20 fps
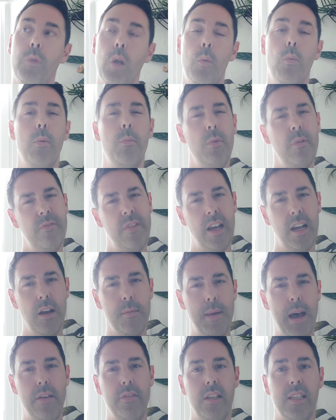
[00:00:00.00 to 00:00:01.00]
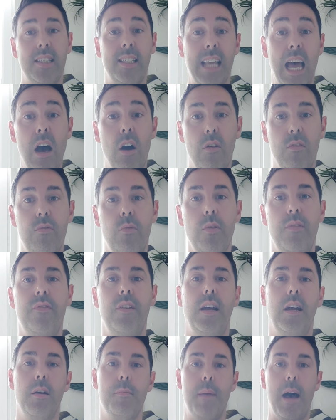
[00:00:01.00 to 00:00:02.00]
When we think about the south, we
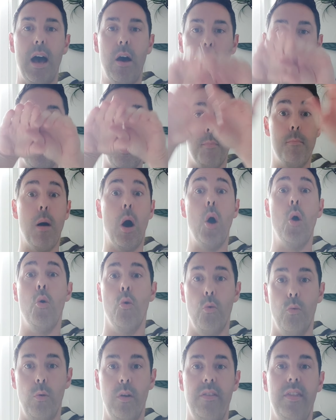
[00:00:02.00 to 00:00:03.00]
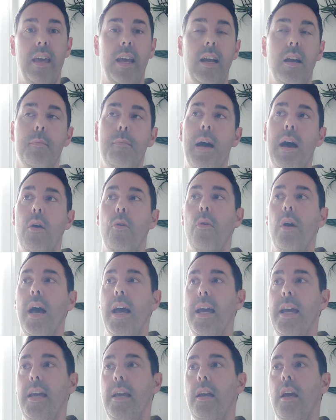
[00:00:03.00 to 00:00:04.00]
think about a bow, we think about
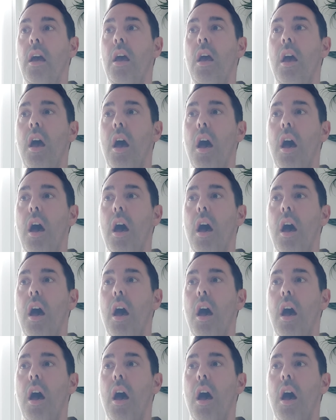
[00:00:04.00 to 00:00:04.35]
a